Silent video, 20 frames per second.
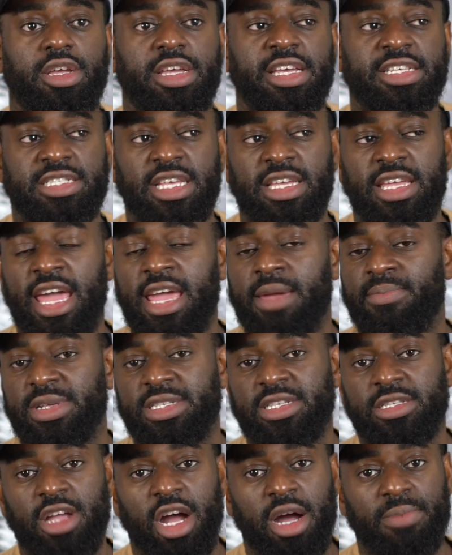it's a game,
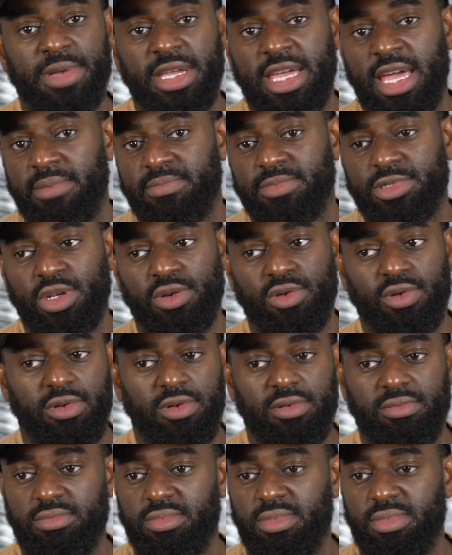it's a derby game, so